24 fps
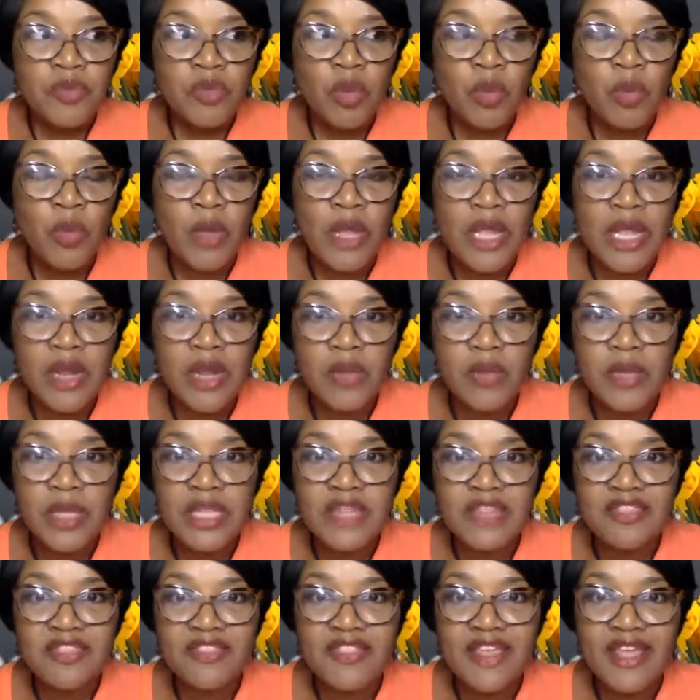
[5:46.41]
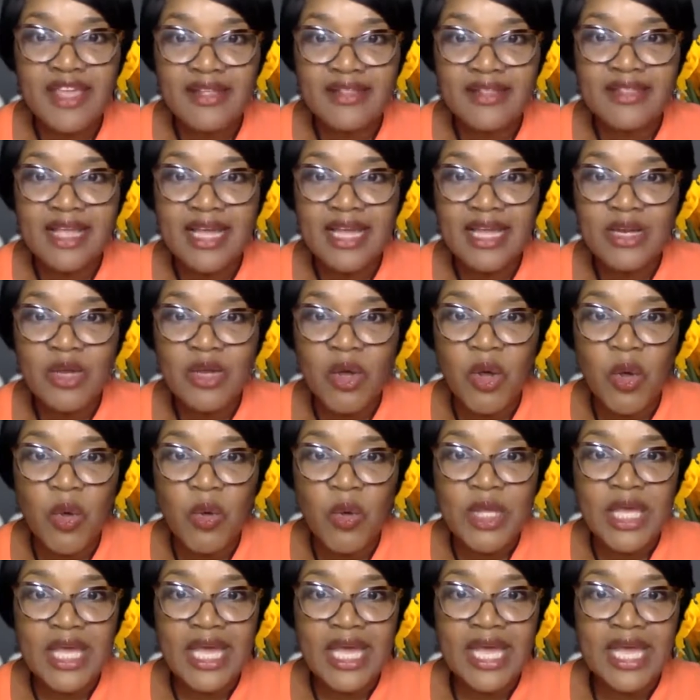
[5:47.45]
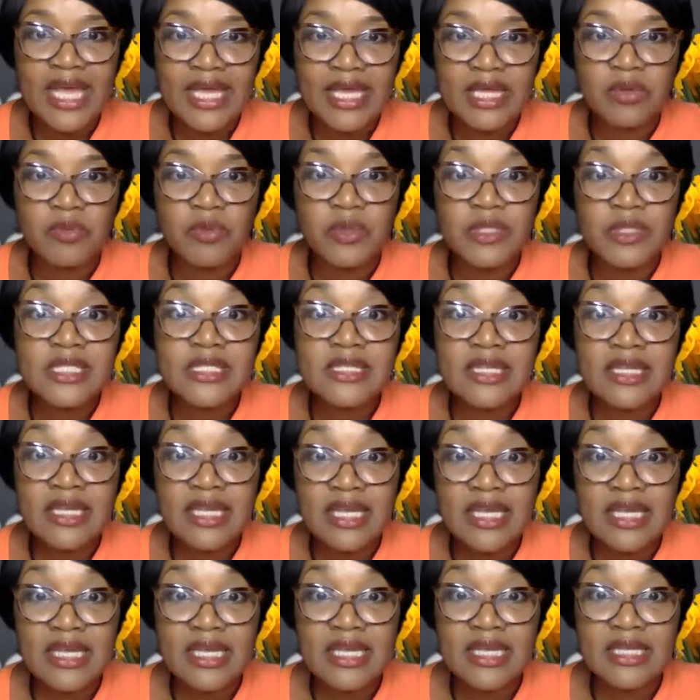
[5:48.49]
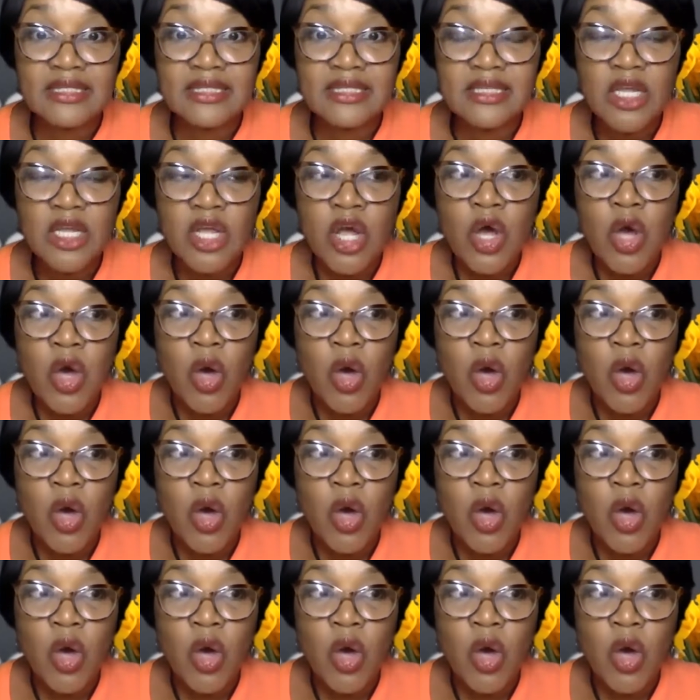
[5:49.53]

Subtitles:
where we think that, okay, it was the kids.